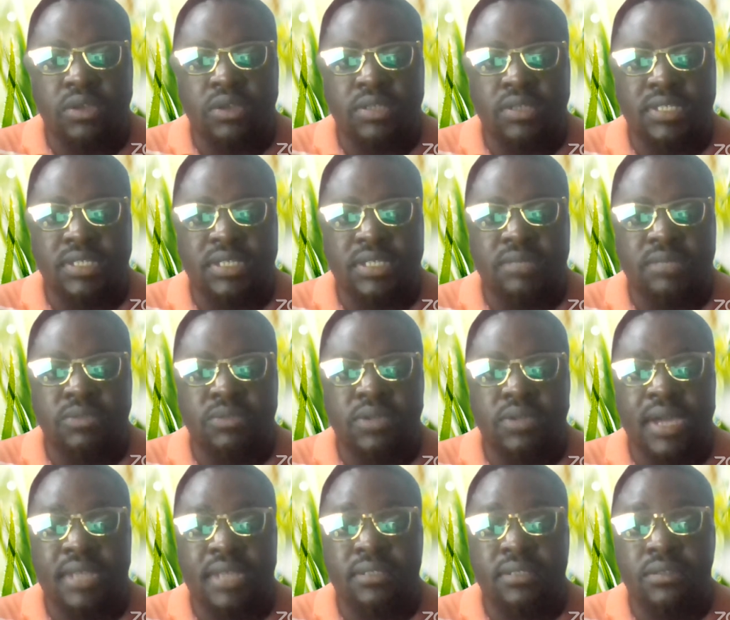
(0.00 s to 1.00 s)
SIM. You
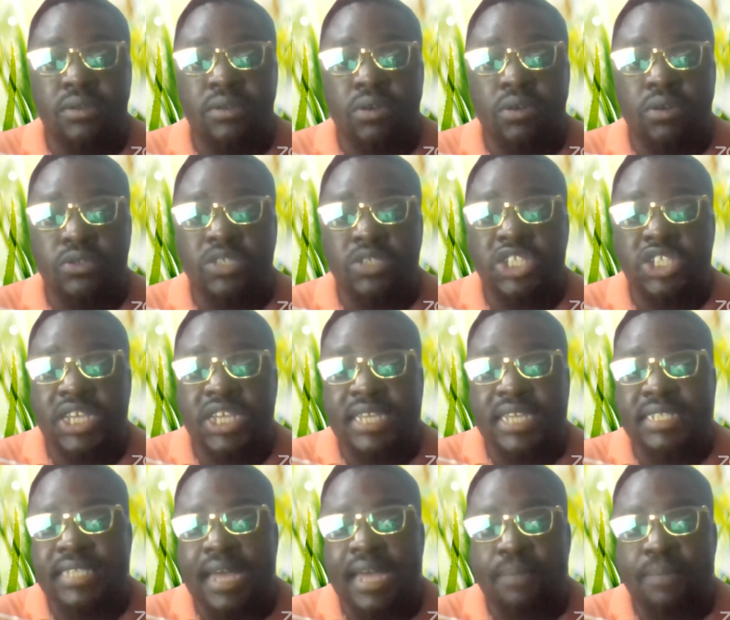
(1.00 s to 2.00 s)
can also
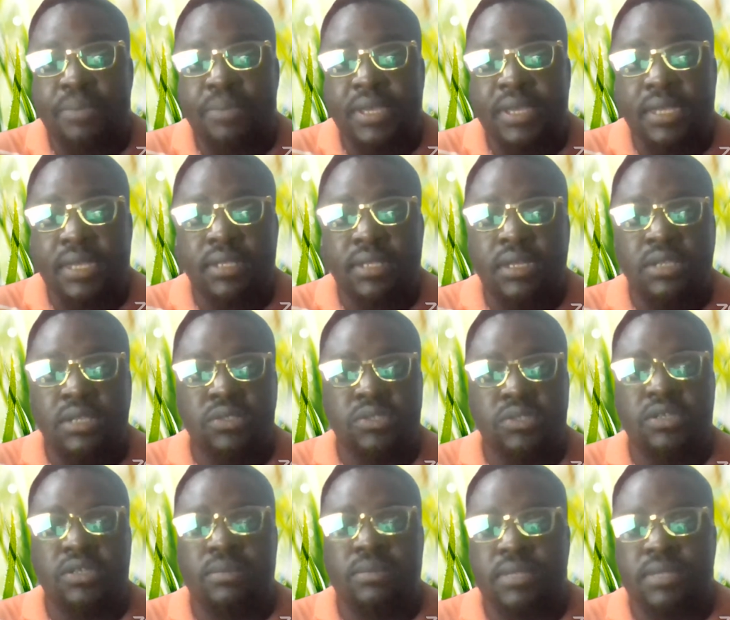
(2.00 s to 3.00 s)
change that pin to
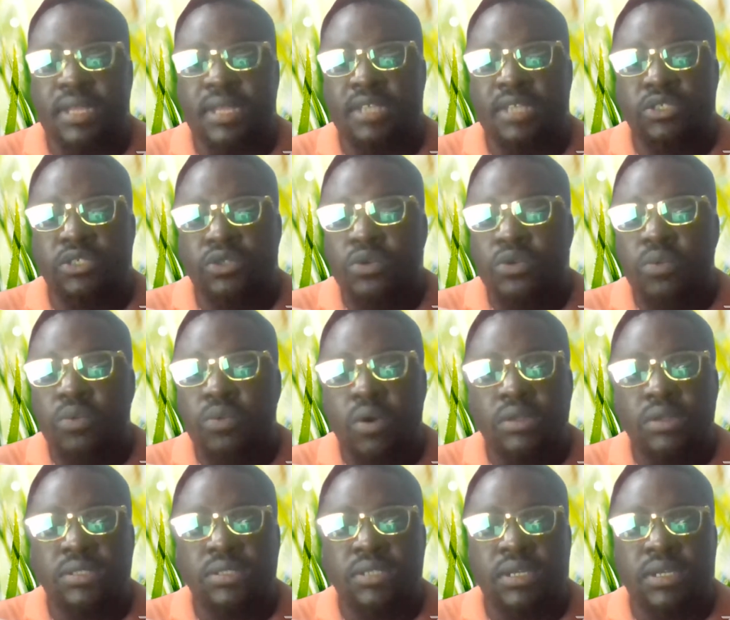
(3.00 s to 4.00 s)
something that you
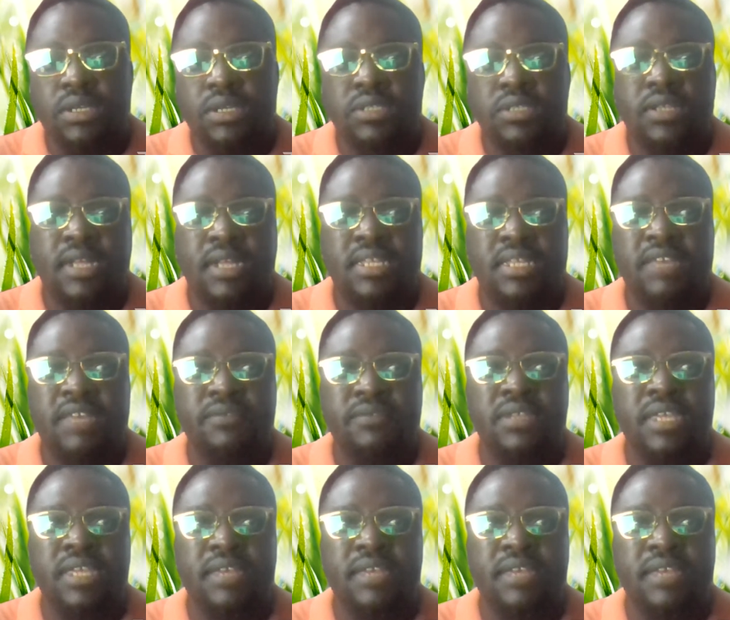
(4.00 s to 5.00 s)
want, so that
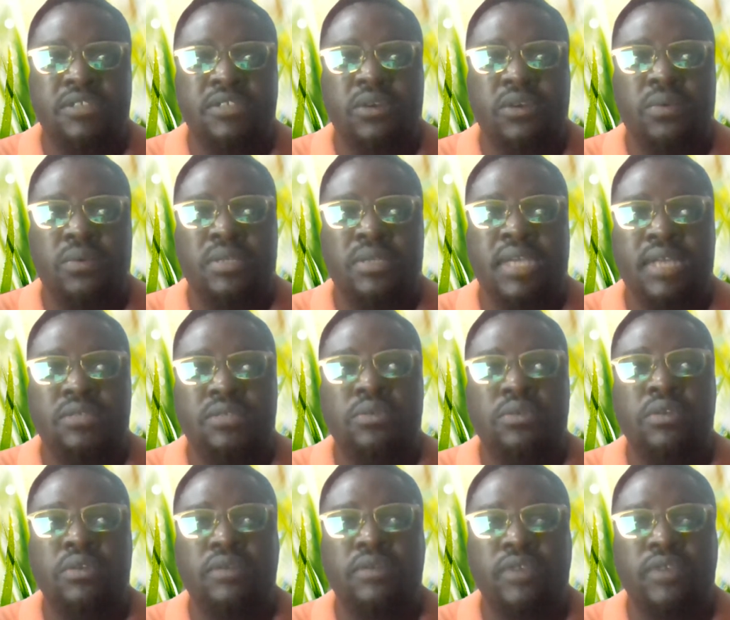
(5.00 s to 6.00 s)
even if someone gets
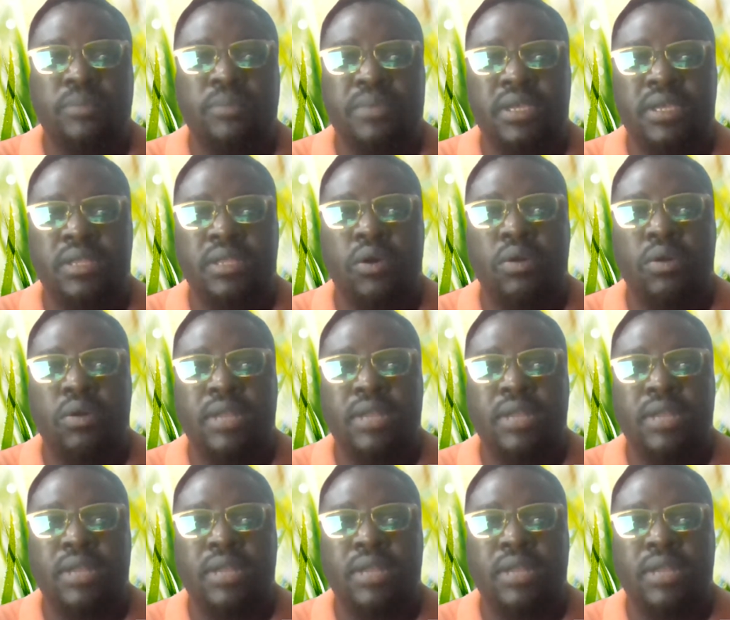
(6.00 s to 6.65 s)
hold of your pin,